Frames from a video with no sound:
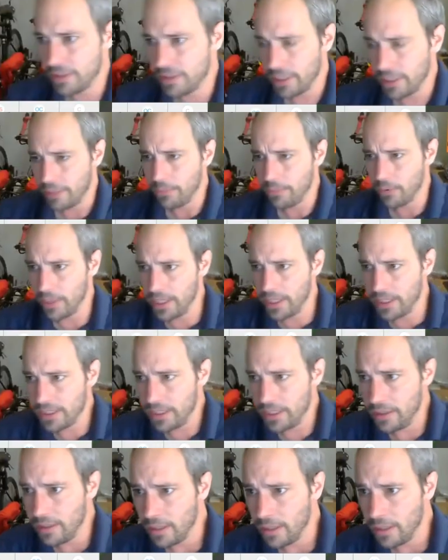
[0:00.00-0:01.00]
could generate more
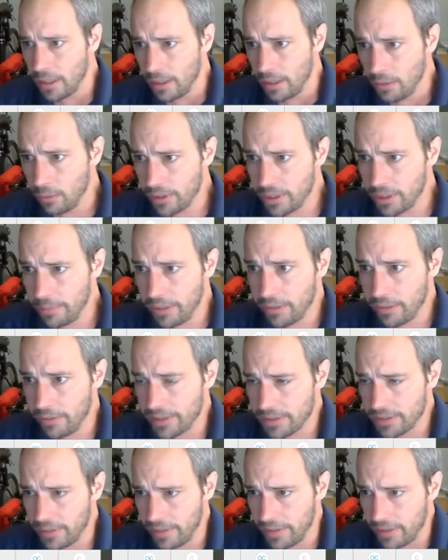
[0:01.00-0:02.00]
energy? What could be the
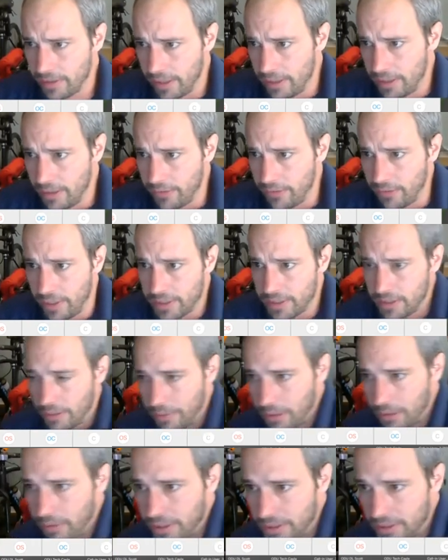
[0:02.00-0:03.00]
risk of it? Thank you for answering
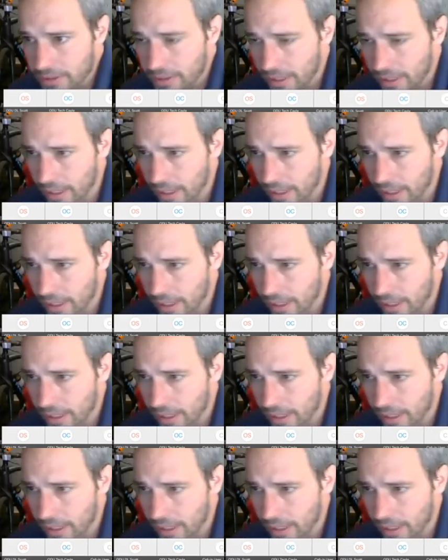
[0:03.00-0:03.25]
all my questions.